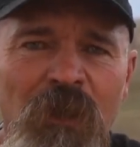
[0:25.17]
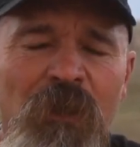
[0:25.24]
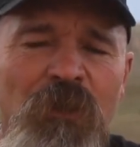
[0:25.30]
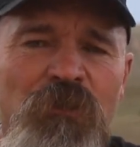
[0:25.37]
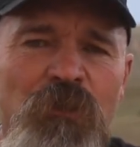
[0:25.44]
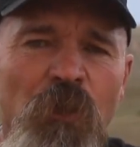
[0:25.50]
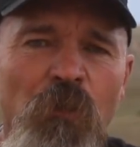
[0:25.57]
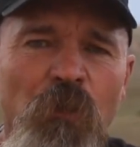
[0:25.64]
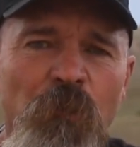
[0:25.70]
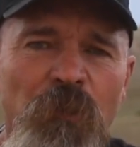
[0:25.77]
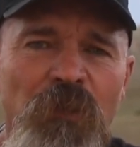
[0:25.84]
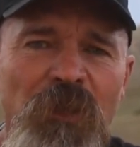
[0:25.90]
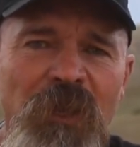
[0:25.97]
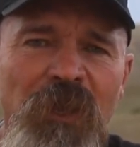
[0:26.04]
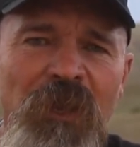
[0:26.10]
So when we're
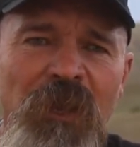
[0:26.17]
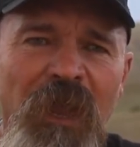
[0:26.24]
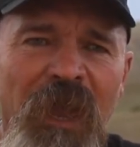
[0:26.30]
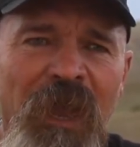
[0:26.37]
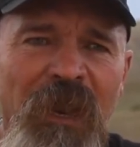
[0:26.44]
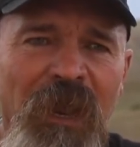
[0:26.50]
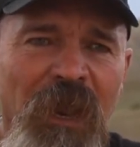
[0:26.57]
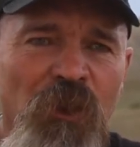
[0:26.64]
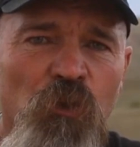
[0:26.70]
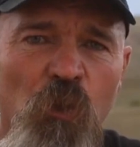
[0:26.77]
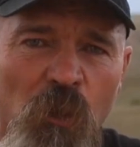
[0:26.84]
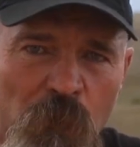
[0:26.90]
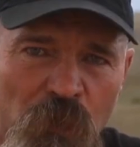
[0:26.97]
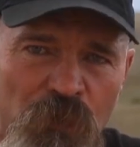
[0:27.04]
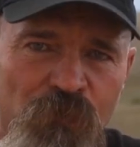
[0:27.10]
looking at a
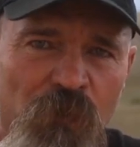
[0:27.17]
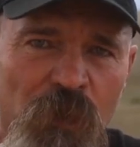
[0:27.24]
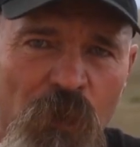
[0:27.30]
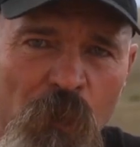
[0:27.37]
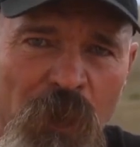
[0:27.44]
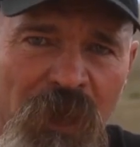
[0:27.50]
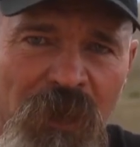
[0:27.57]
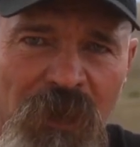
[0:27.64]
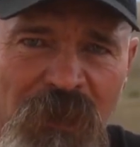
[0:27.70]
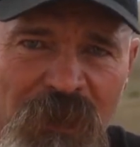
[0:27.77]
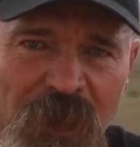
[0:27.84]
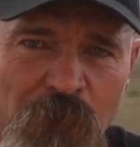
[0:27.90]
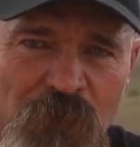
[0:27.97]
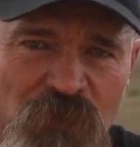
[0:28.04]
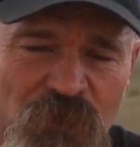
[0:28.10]
normal 308
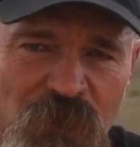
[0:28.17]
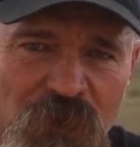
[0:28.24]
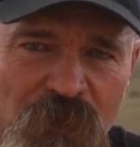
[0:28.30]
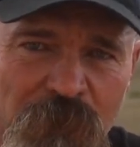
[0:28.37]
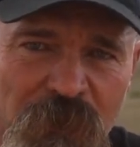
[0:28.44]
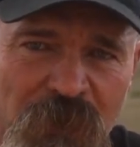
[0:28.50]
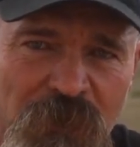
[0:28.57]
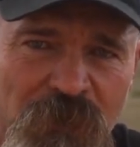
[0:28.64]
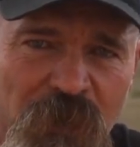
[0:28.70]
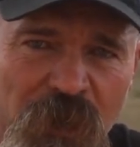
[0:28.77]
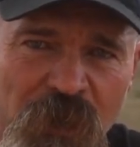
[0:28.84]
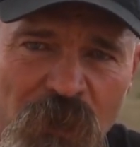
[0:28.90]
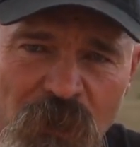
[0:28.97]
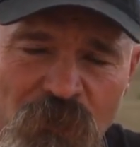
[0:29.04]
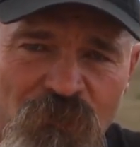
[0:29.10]
that we shoot in the
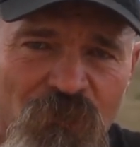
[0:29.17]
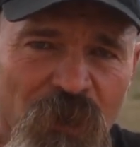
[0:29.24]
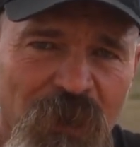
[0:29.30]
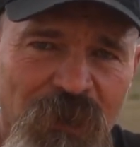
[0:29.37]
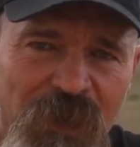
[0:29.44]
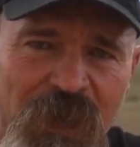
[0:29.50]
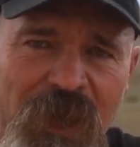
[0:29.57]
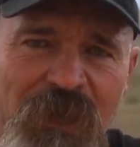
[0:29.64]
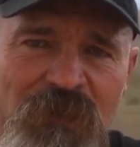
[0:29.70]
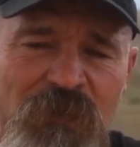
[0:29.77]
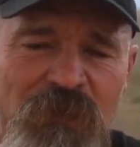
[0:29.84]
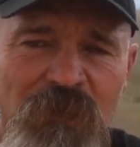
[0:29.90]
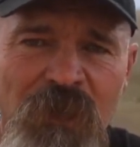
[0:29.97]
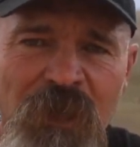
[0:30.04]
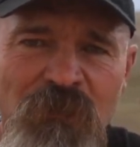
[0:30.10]
military or train the
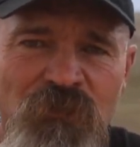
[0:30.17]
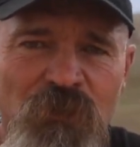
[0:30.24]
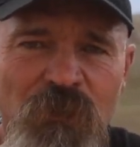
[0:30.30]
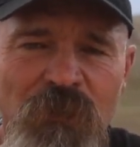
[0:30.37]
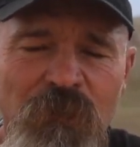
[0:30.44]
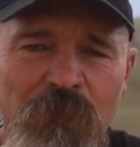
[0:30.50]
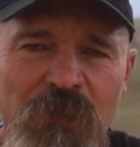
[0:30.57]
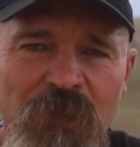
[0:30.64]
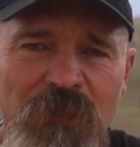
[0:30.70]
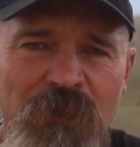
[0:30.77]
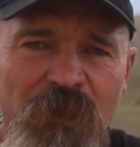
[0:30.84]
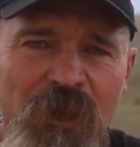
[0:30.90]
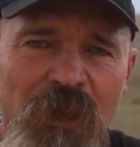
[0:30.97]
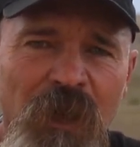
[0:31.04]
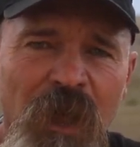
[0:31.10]
guys that shoot in the
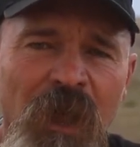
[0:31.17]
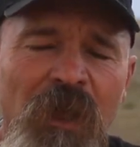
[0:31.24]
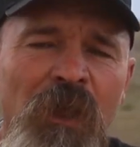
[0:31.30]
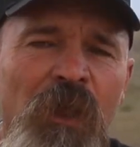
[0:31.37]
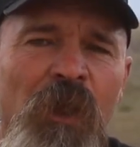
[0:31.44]
military a lot,